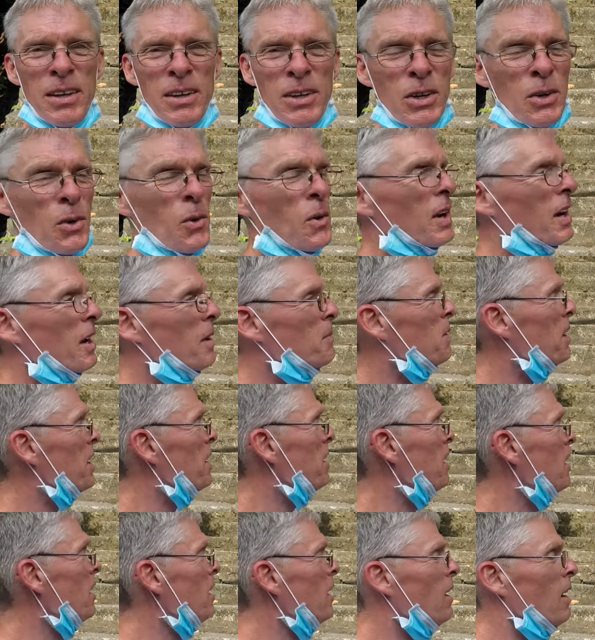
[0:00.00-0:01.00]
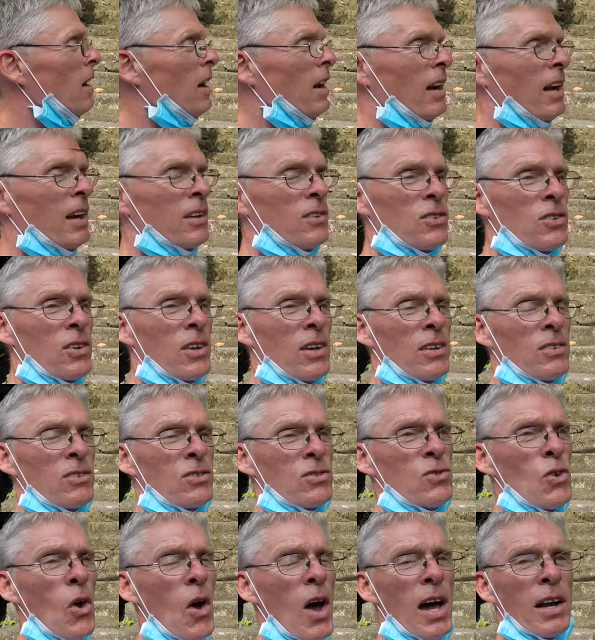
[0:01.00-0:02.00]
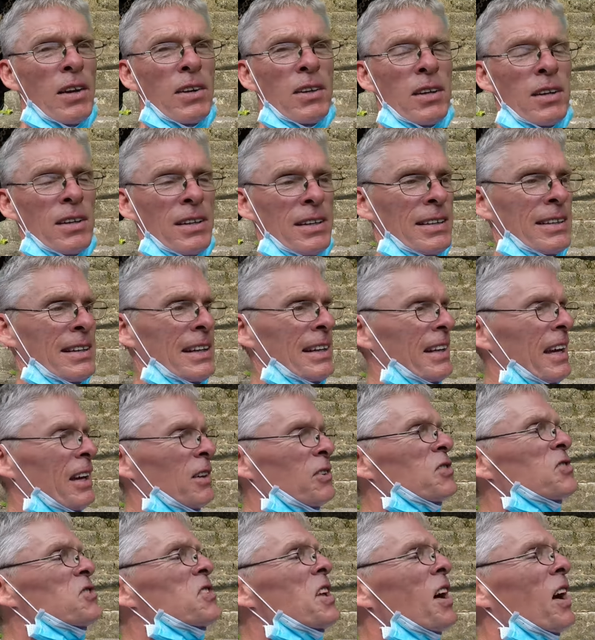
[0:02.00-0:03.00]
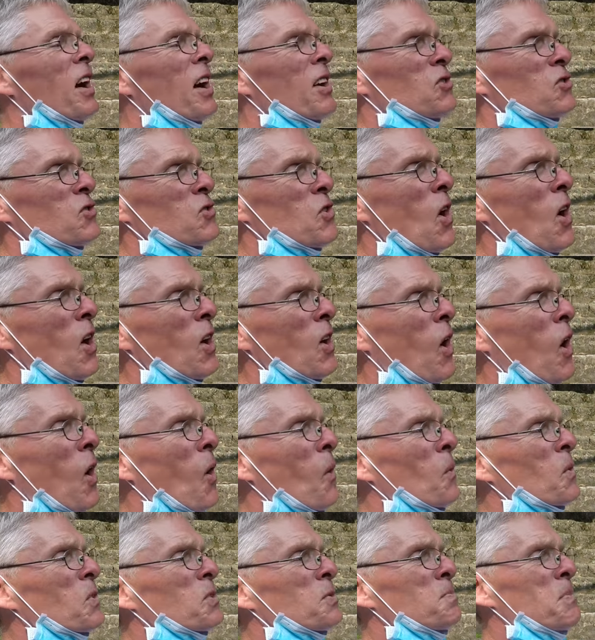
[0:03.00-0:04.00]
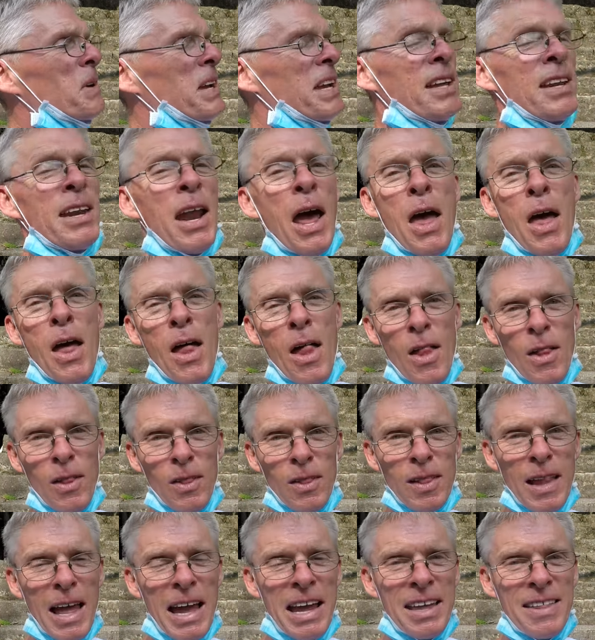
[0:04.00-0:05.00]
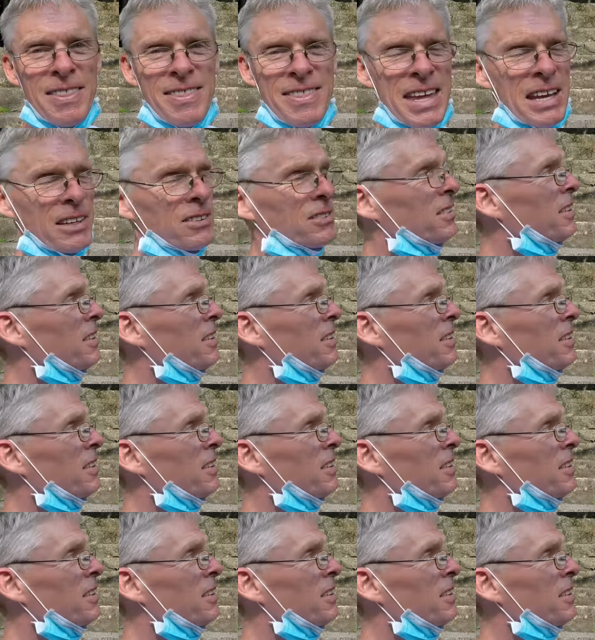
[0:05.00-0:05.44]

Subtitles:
You know what I mean? It's not always been like this